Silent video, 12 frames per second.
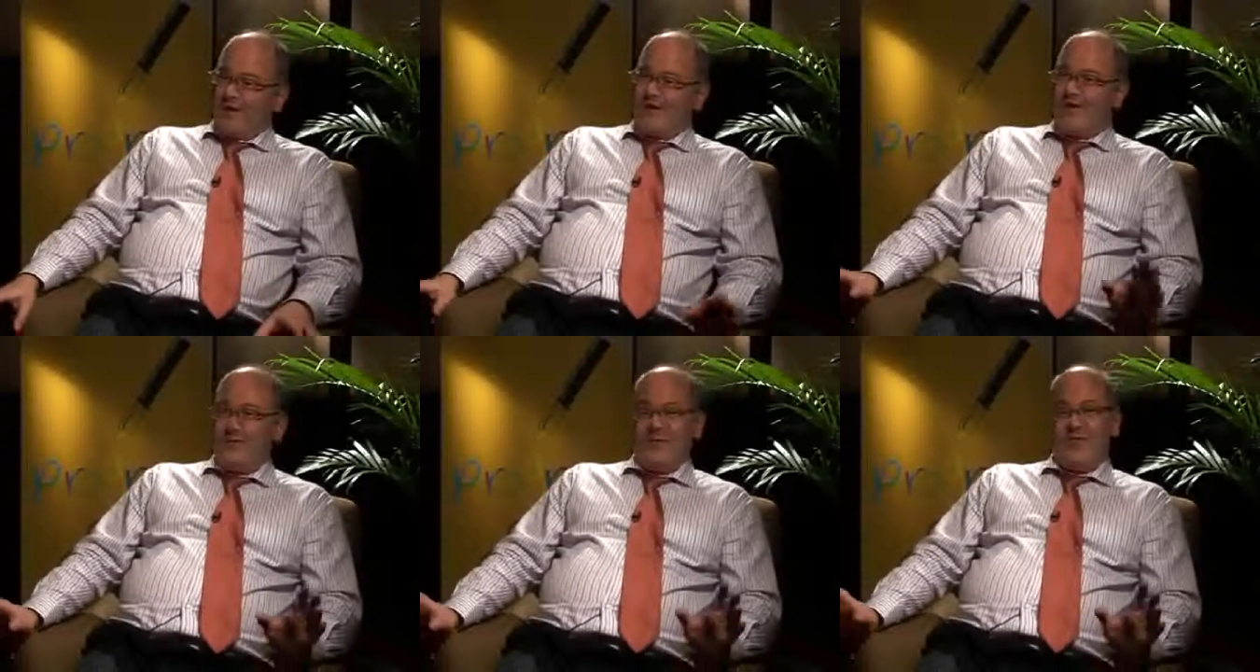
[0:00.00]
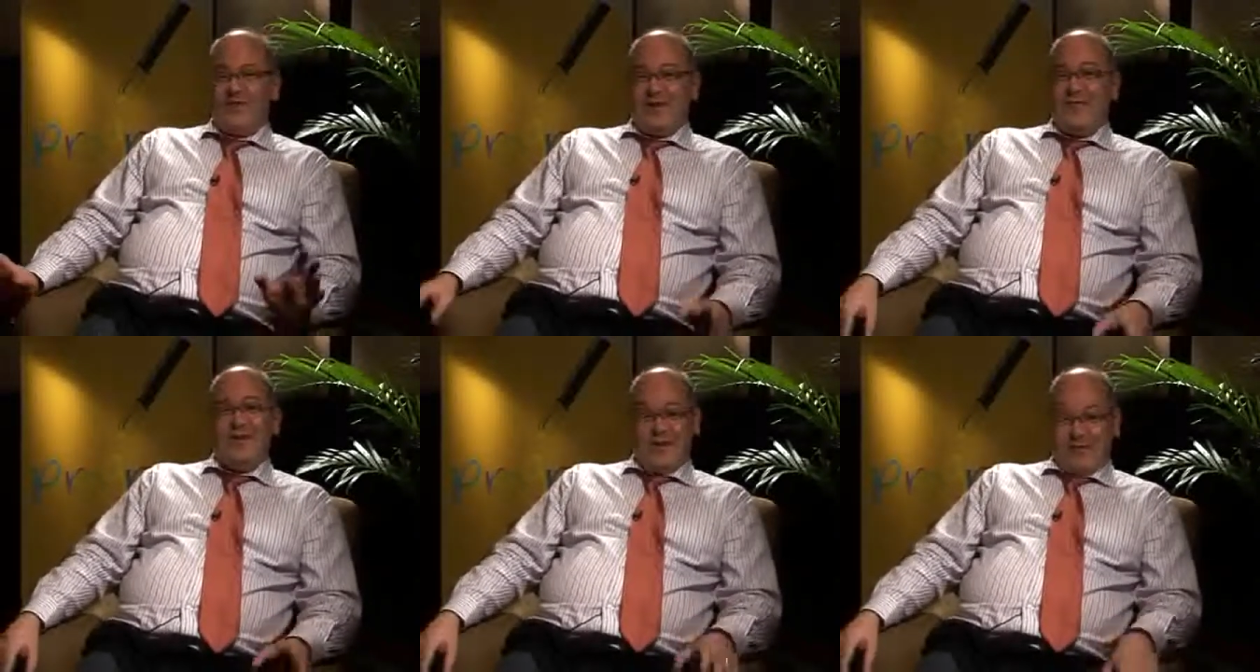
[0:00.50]
so it's been a
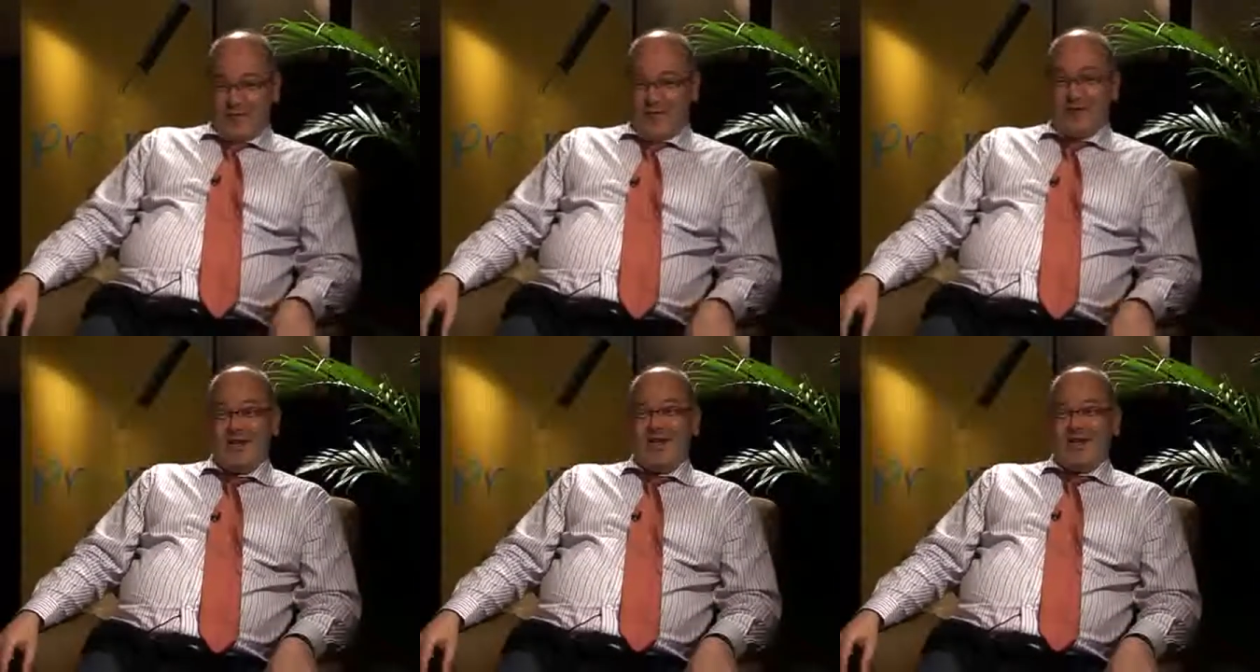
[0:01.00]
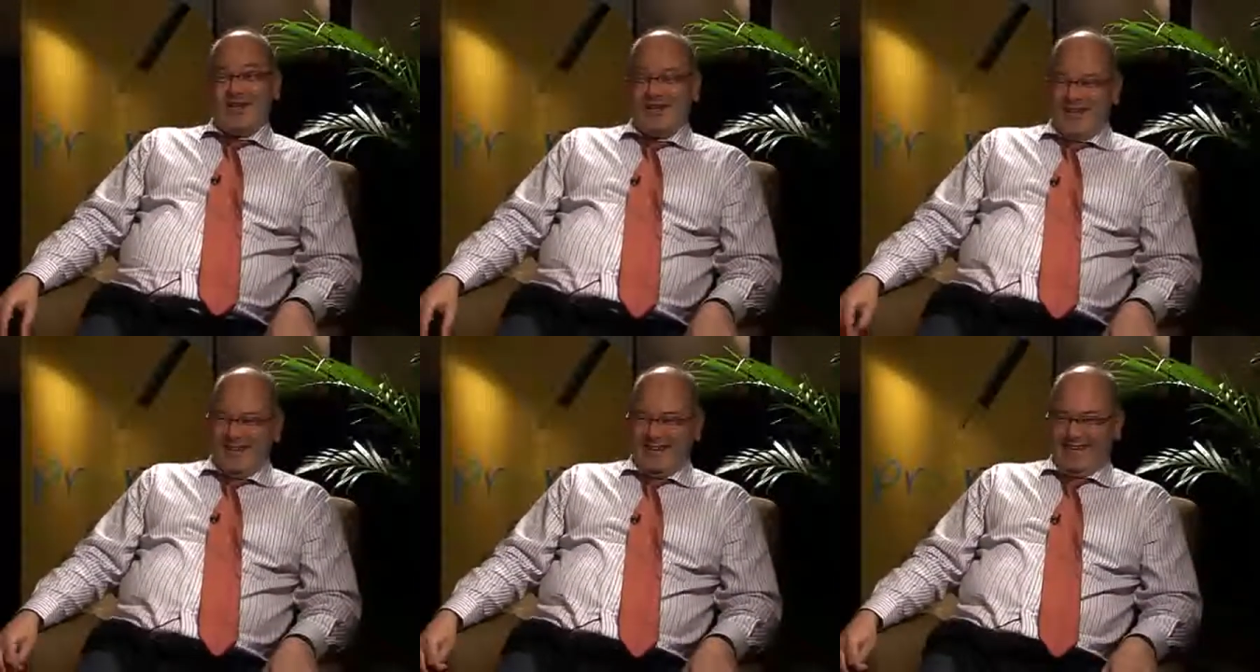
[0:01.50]
very busy fortnight,
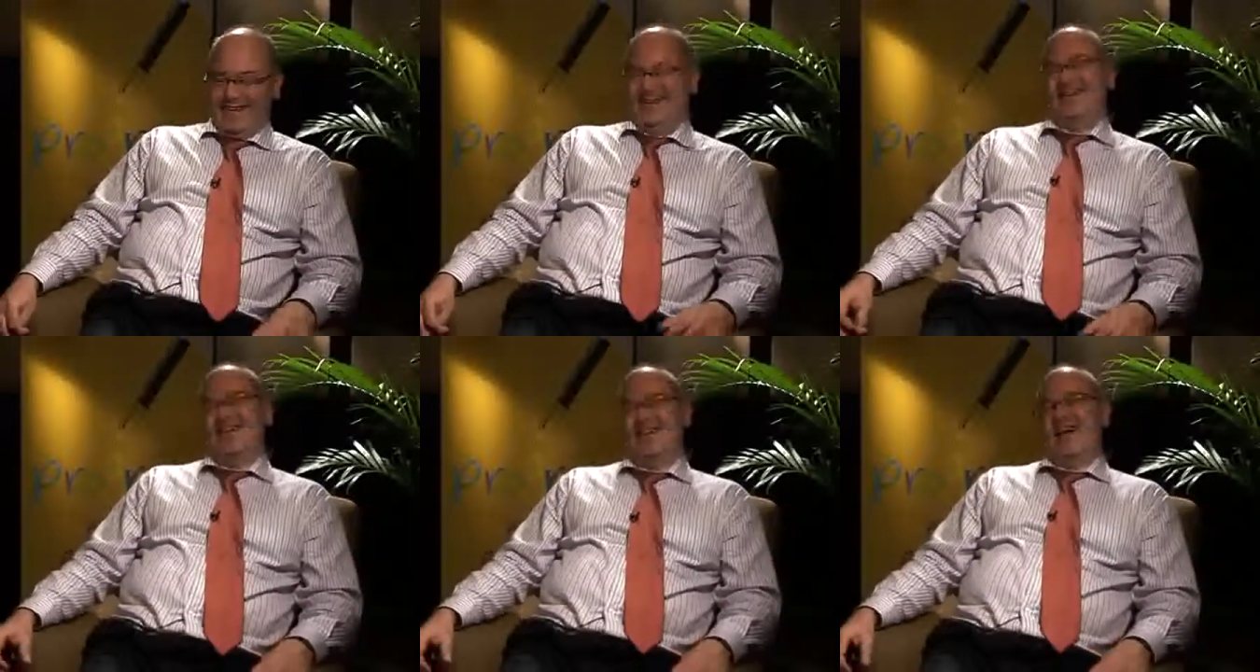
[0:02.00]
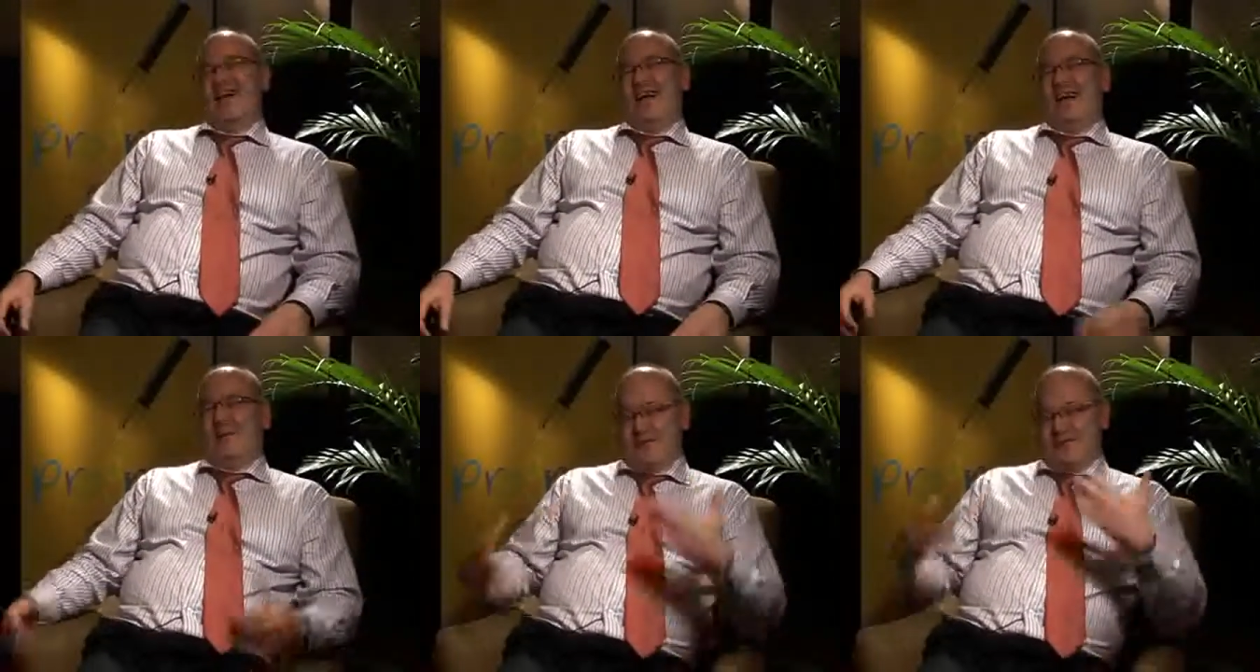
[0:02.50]

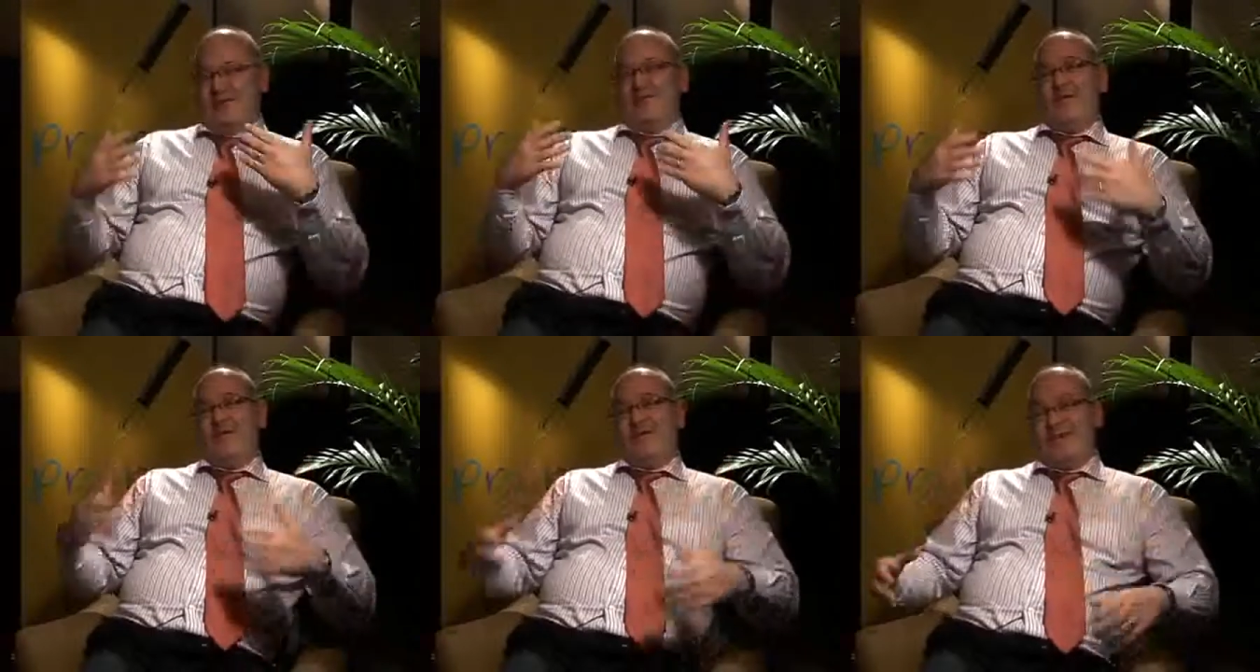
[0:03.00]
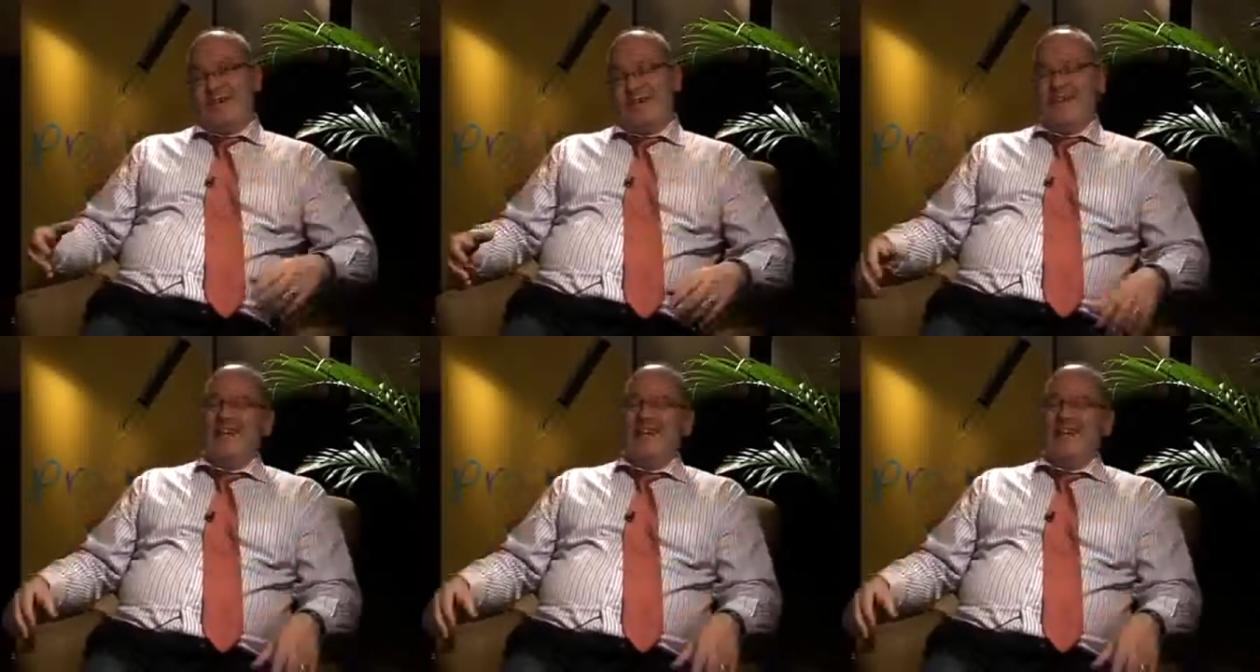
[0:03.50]
as you can probably see.